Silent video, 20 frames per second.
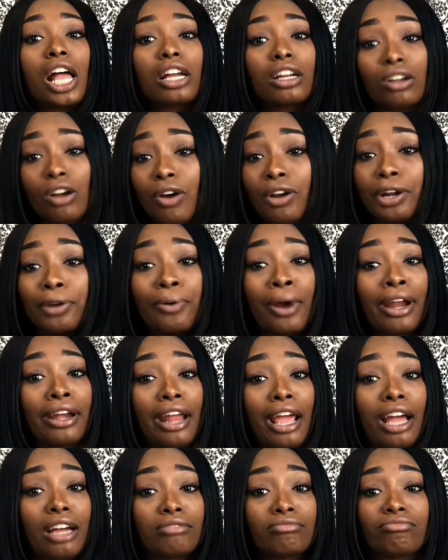Go on it right
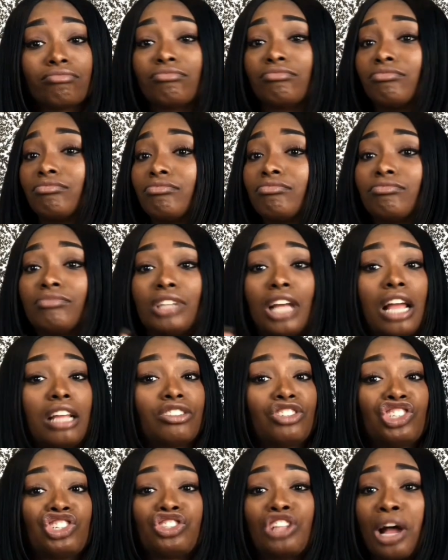now. Like,
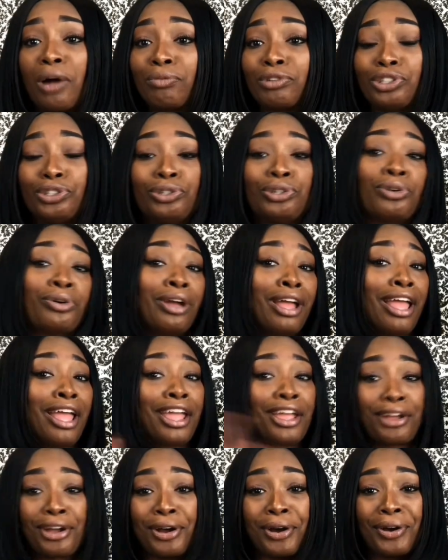just stop what you're doing
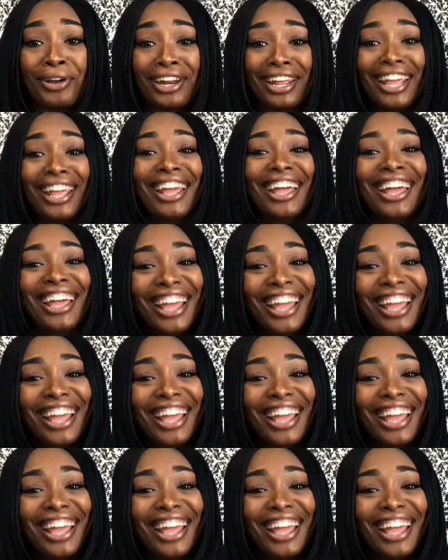and go on it.